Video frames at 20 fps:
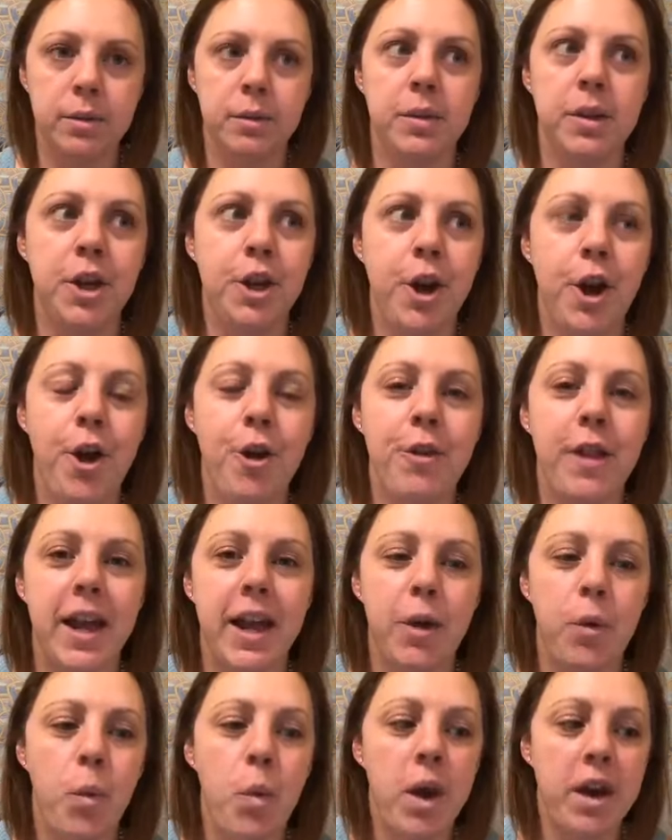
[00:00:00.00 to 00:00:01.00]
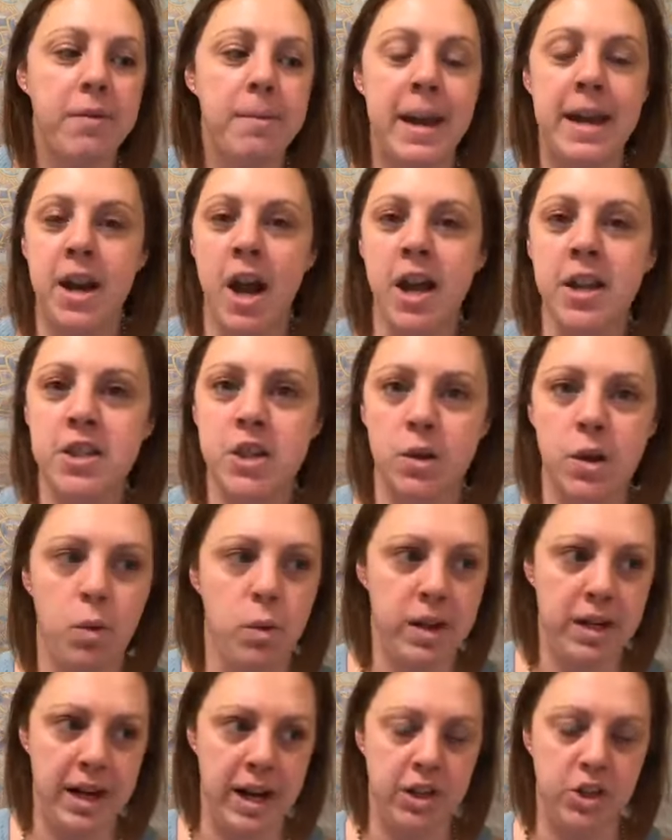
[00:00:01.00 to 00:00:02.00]
You know, like, what am I not doing?
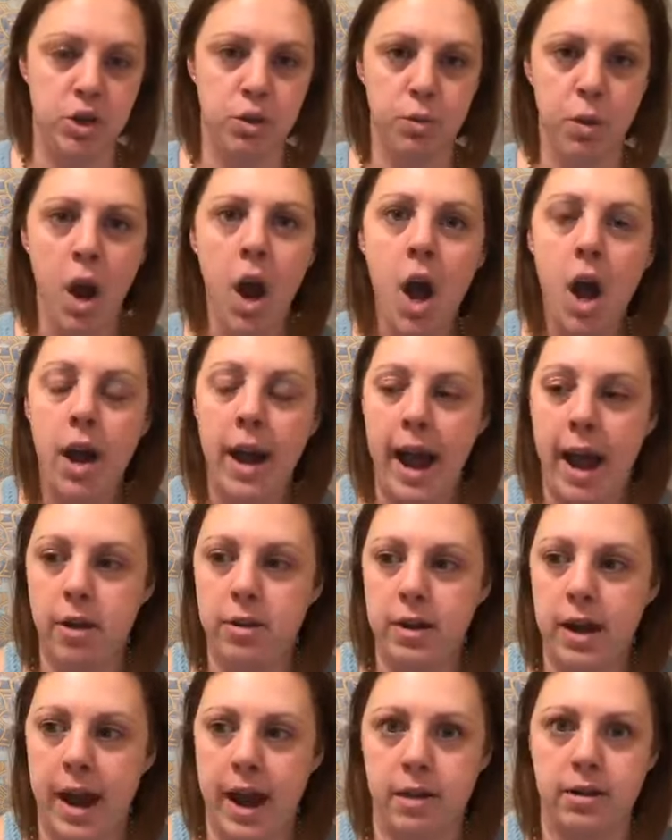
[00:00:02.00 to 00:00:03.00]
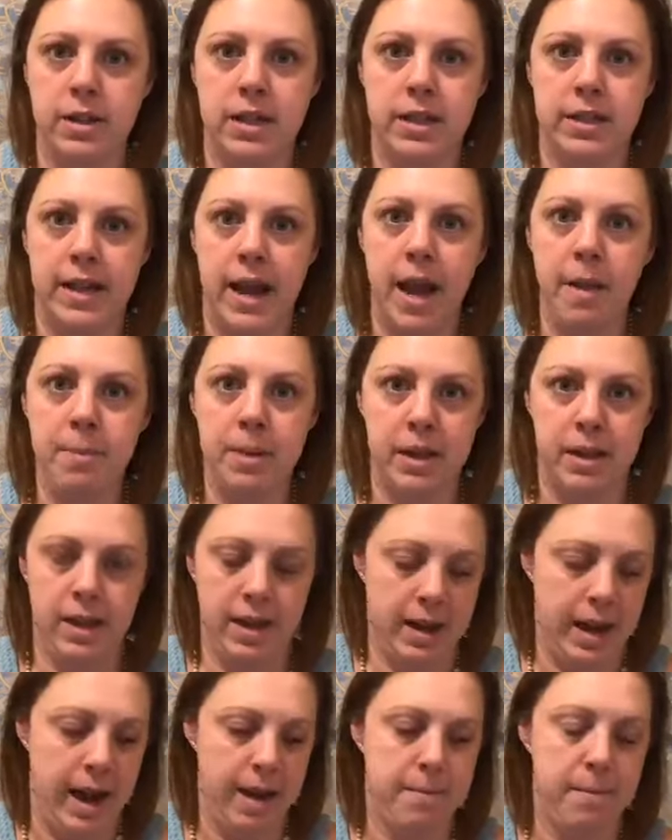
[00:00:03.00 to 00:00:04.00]
What did I do wrong? How did this happen?
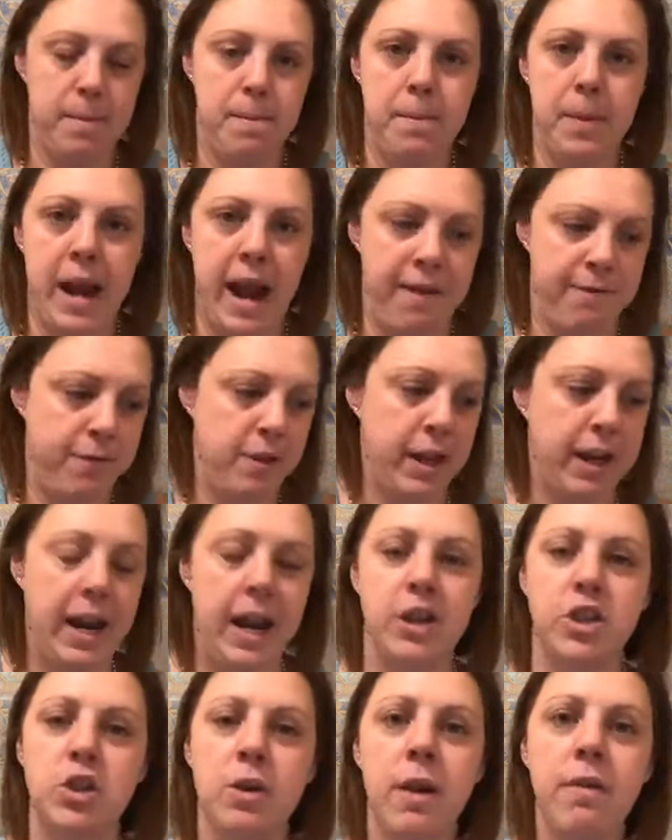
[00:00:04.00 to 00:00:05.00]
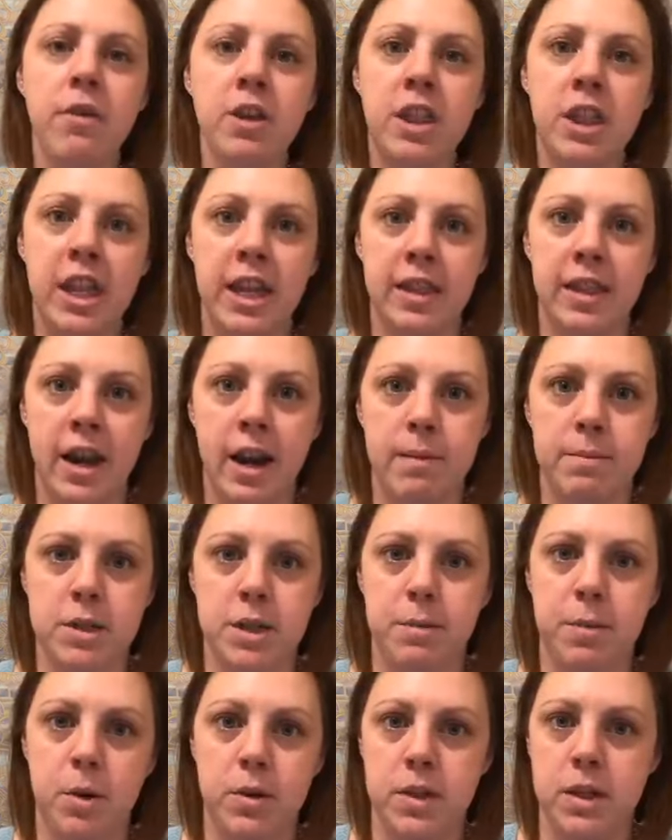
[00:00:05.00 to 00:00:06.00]
Like, but I feel like I do everything that I'm
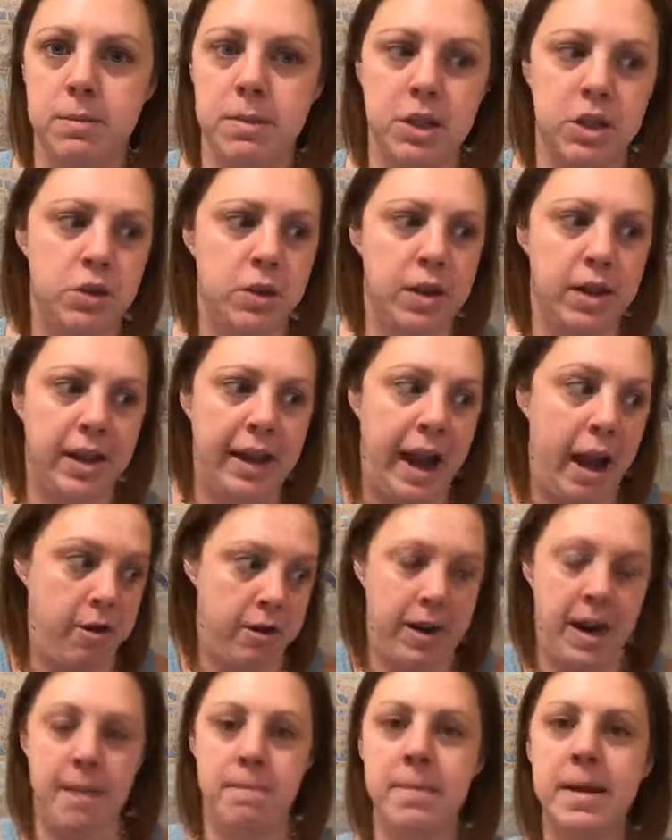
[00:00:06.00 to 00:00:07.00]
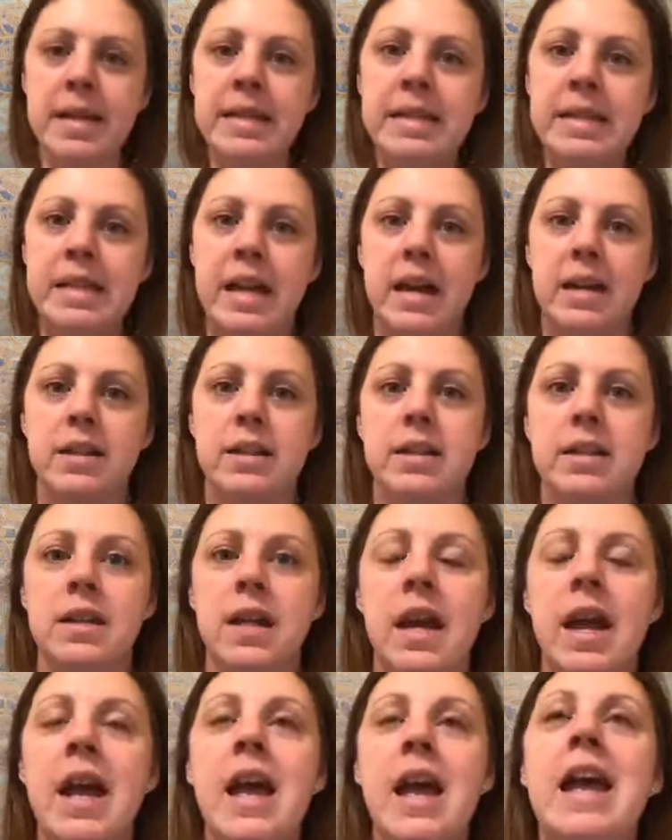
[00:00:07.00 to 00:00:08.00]
supposed to be doing. Like, how did I miss this?
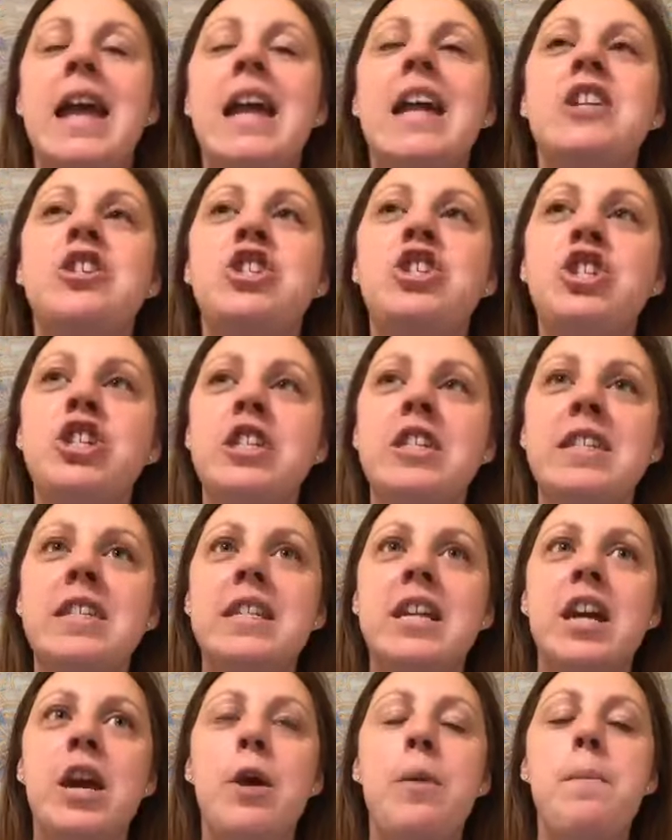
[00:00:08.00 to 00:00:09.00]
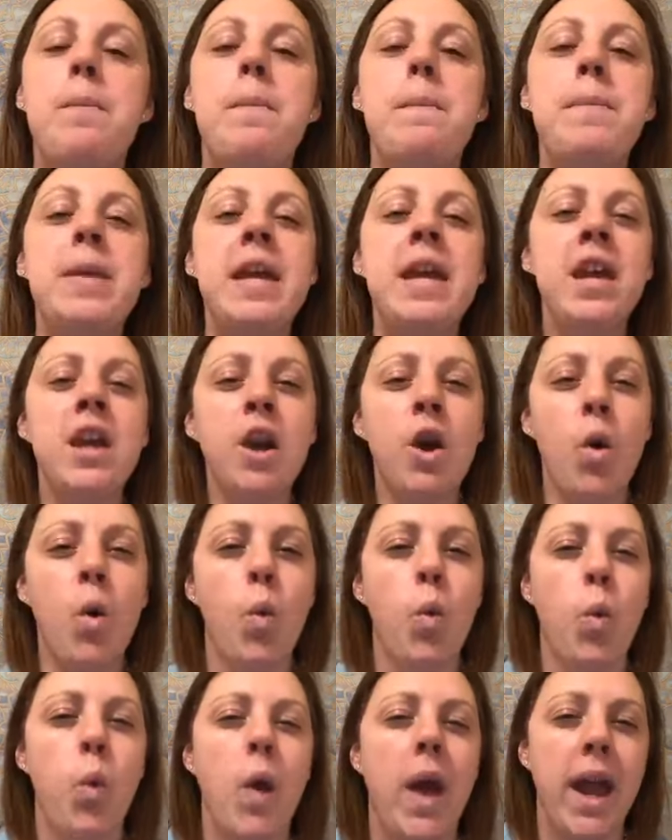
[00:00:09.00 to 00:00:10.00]
It's just being
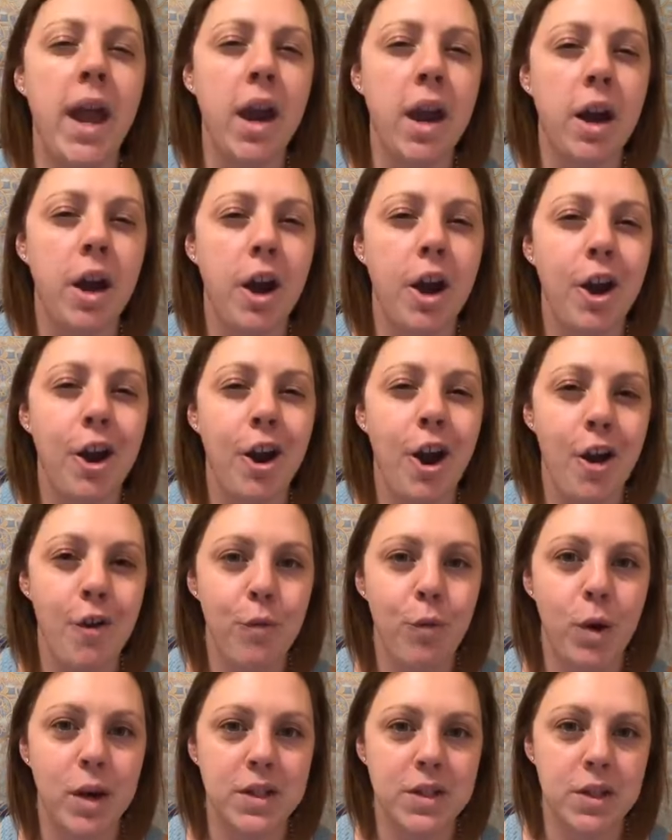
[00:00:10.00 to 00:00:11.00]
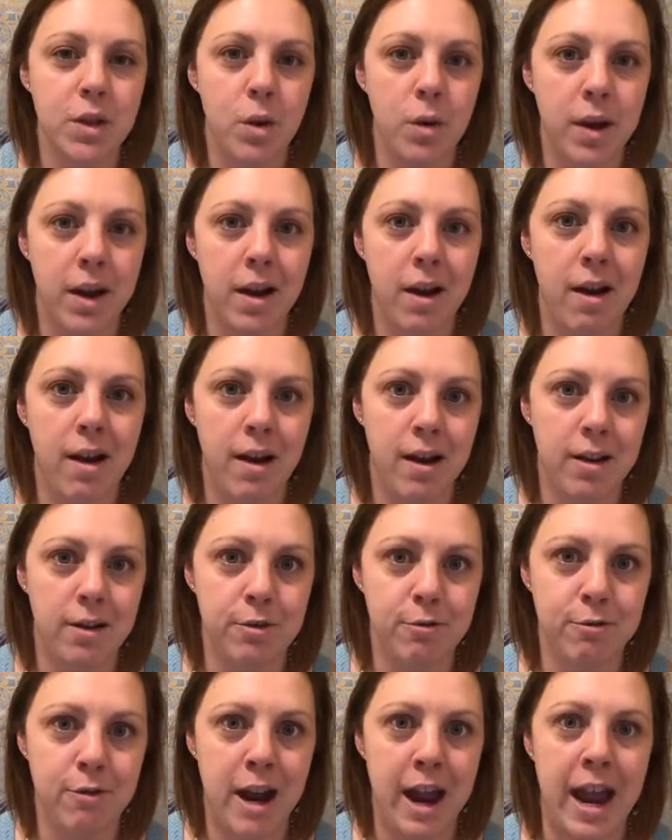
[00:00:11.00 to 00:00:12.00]
aware of what's going
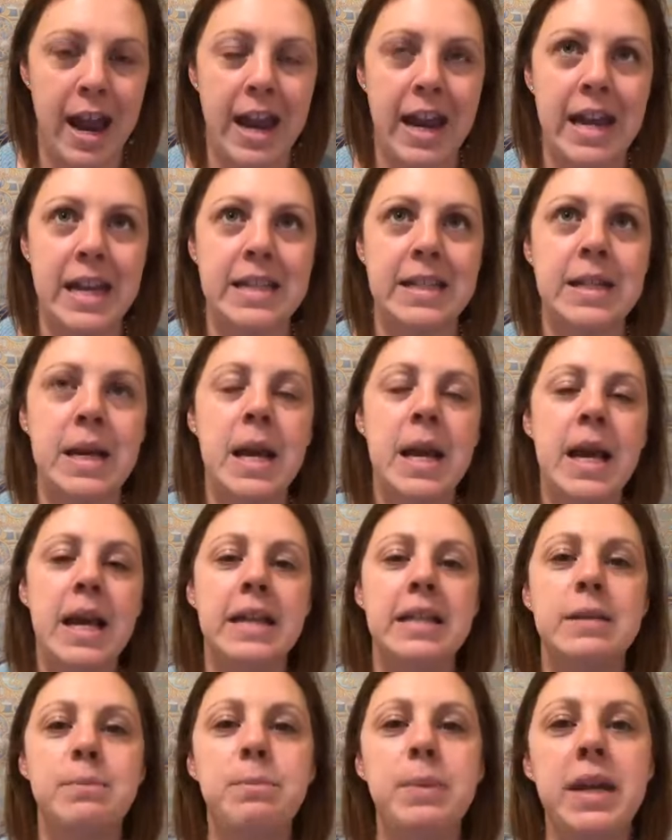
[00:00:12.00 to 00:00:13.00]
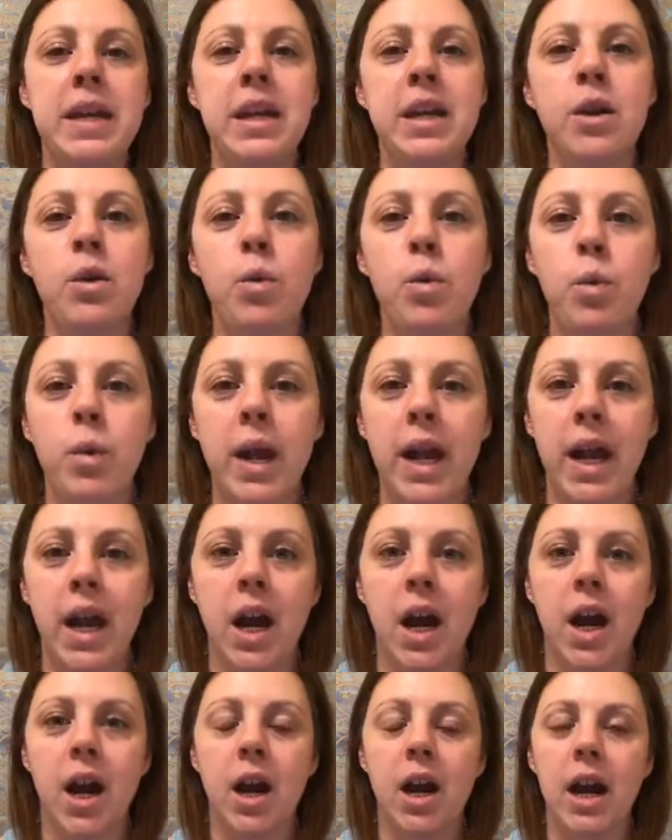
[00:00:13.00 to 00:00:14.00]
on, right? It's being
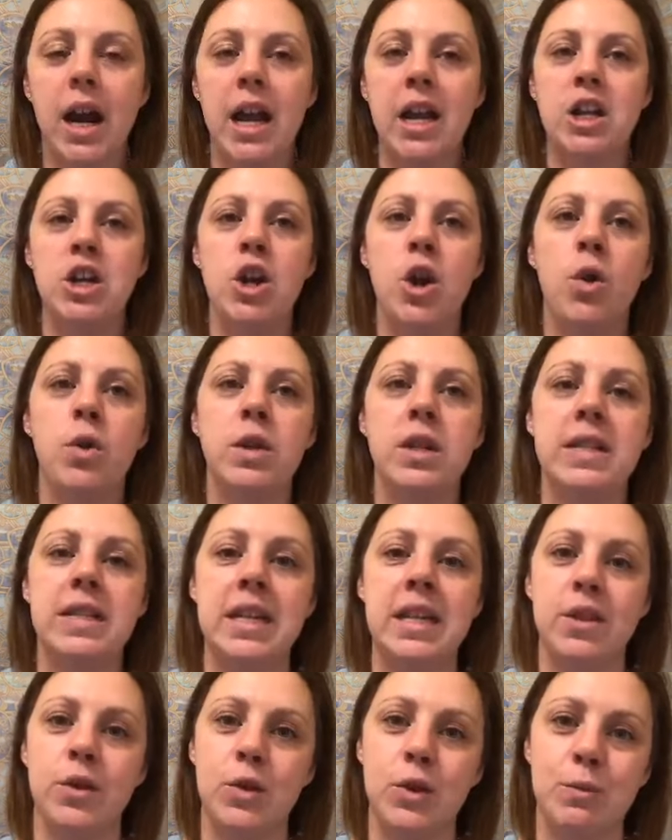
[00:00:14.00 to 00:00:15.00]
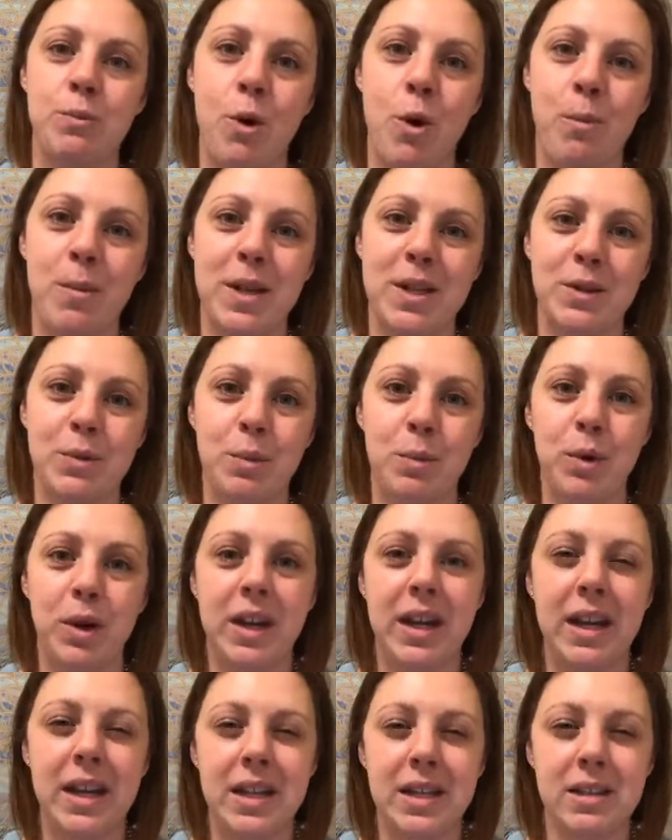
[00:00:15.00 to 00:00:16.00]
aware and noticing those moments when we're
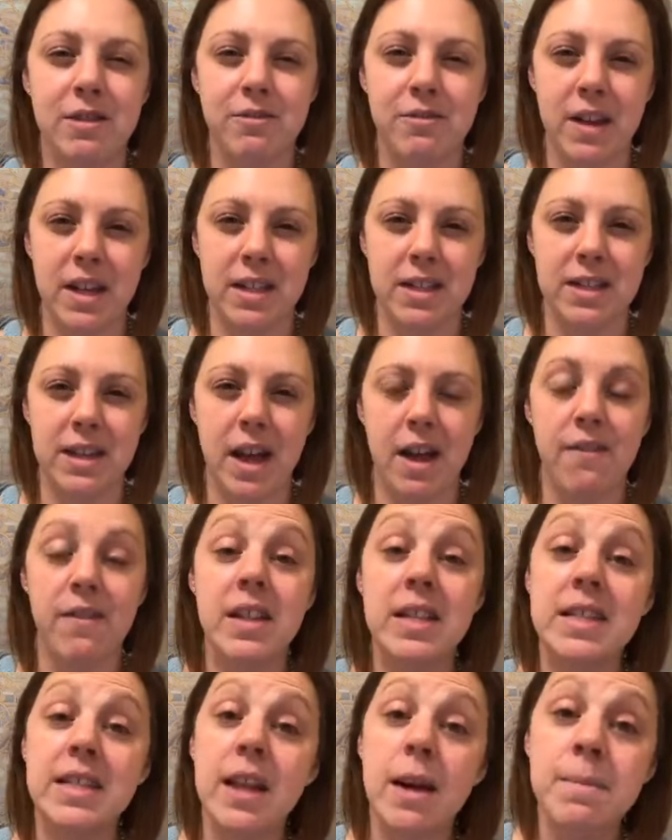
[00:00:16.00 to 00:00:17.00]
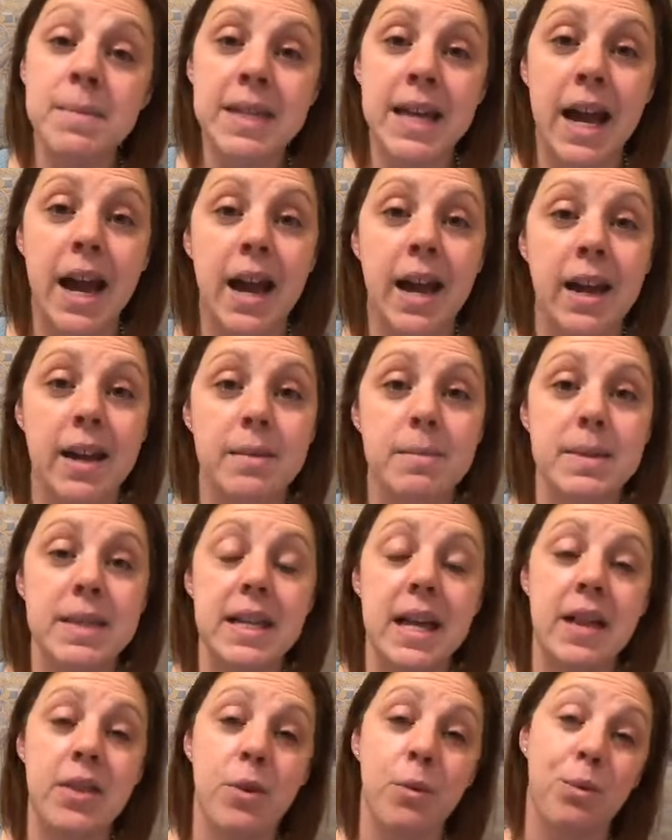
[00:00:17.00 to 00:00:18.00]
getting defensive. And sometimes
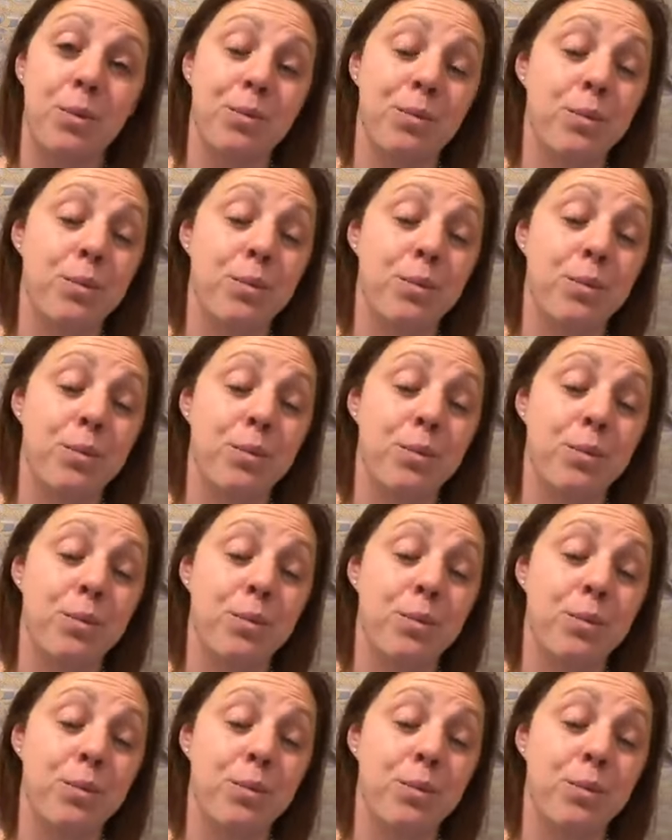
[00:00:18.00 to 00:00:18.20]
in the